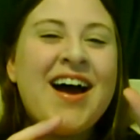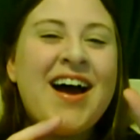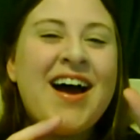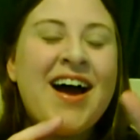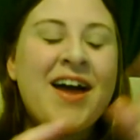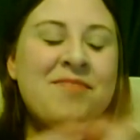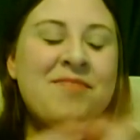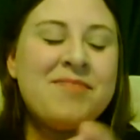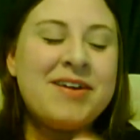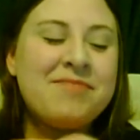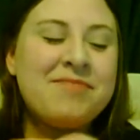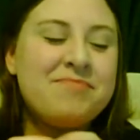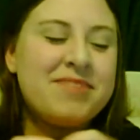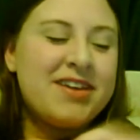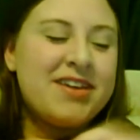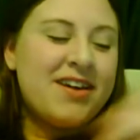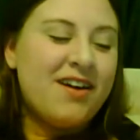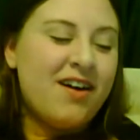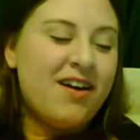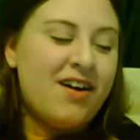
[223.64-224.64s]
I meant
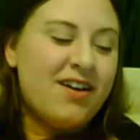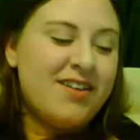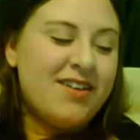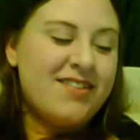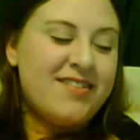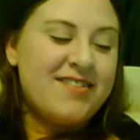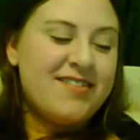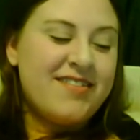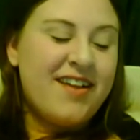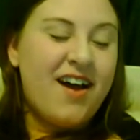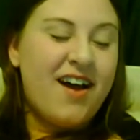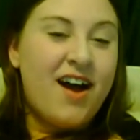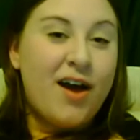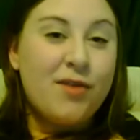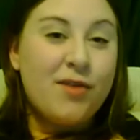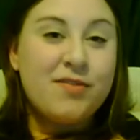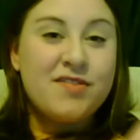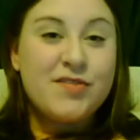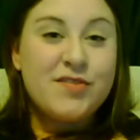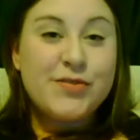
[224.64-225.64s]
because I
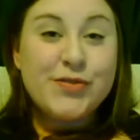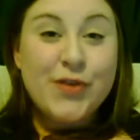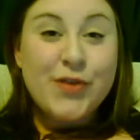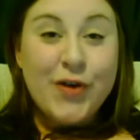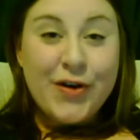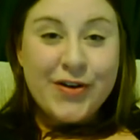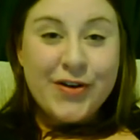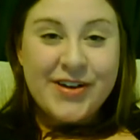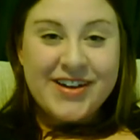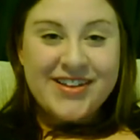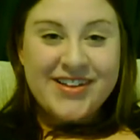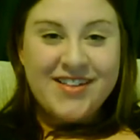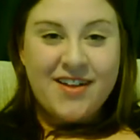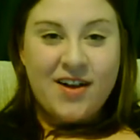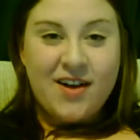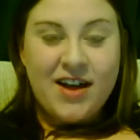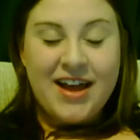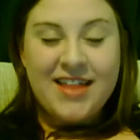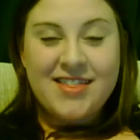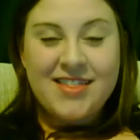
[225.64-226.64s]
was drawing a
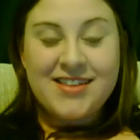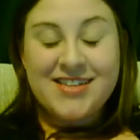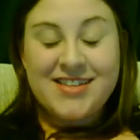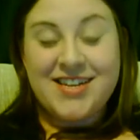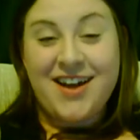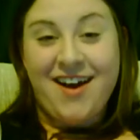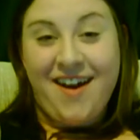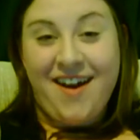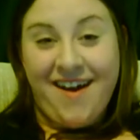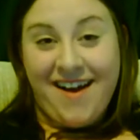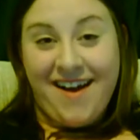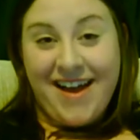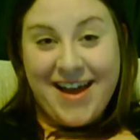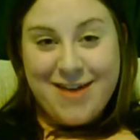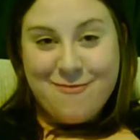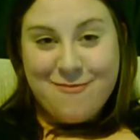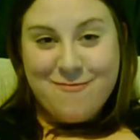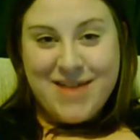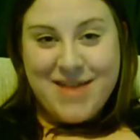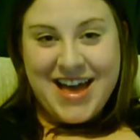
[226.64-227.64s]
lot at the
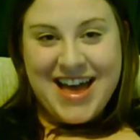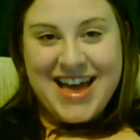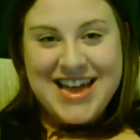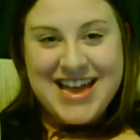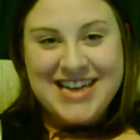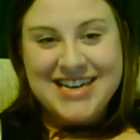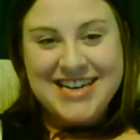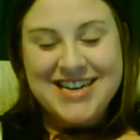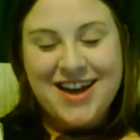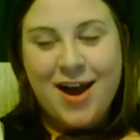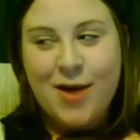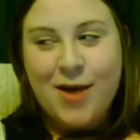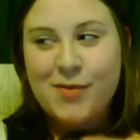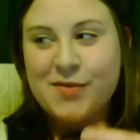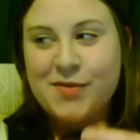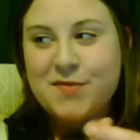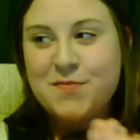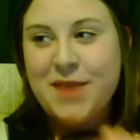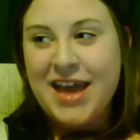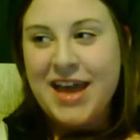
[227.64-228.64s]
time and I
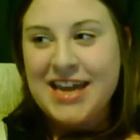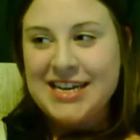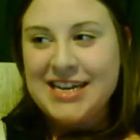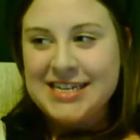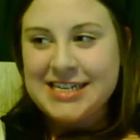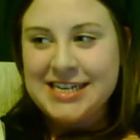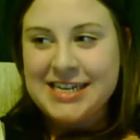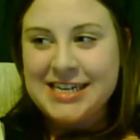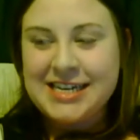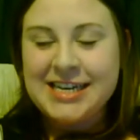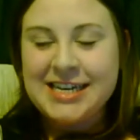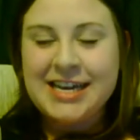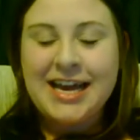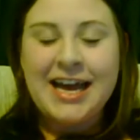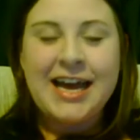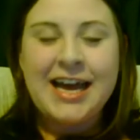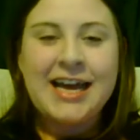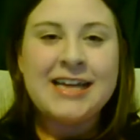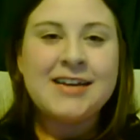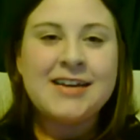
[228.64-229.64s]
was painting
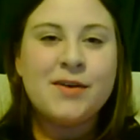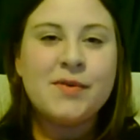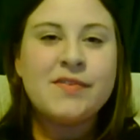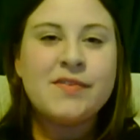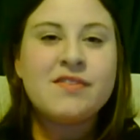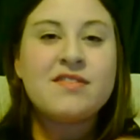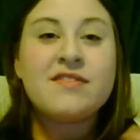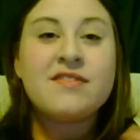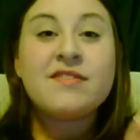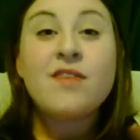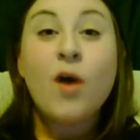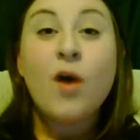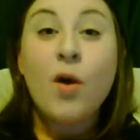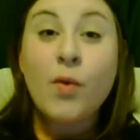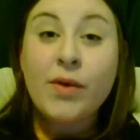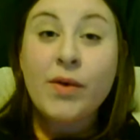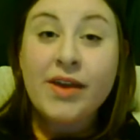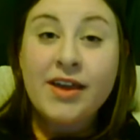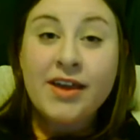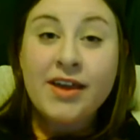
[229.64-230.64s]
and I was
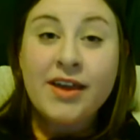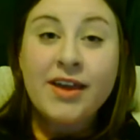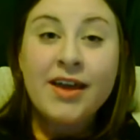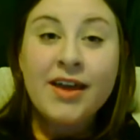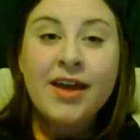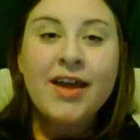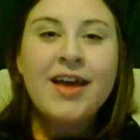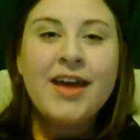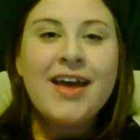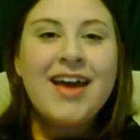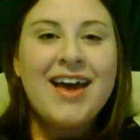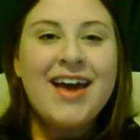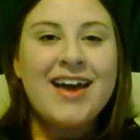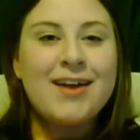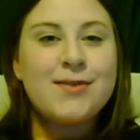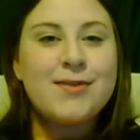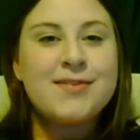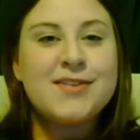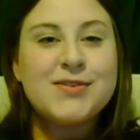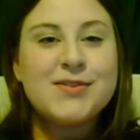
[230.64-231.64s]
sewing and
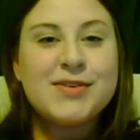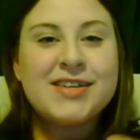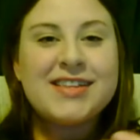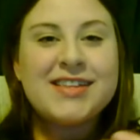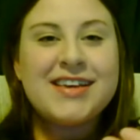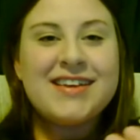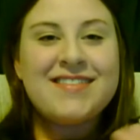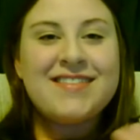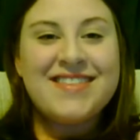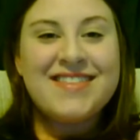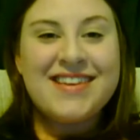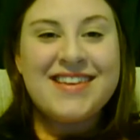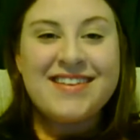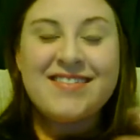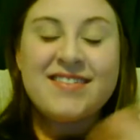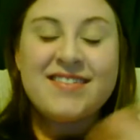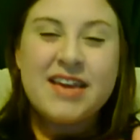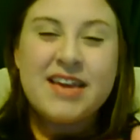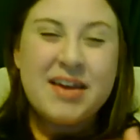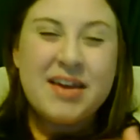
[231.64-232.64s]
I was doing these things
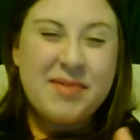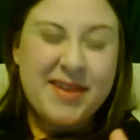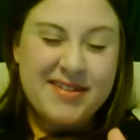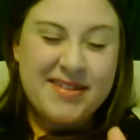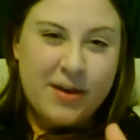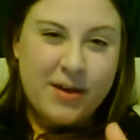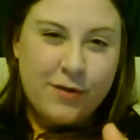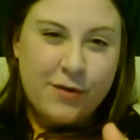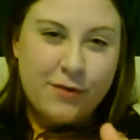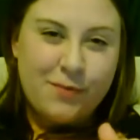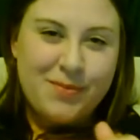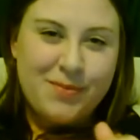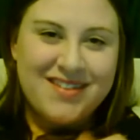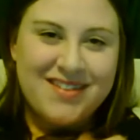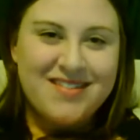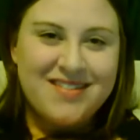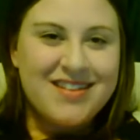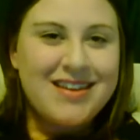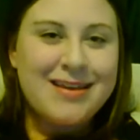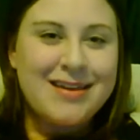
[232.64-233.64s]
to keep myself
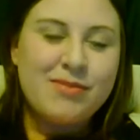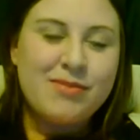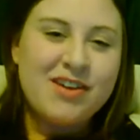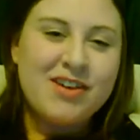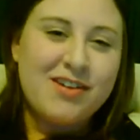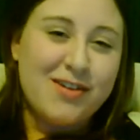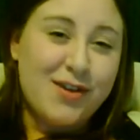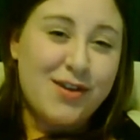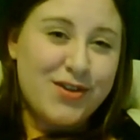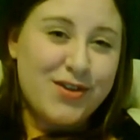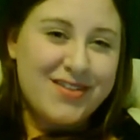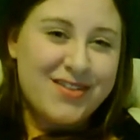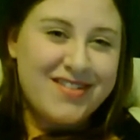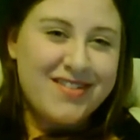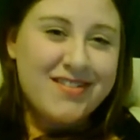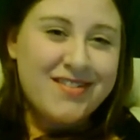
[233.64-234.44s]
busy because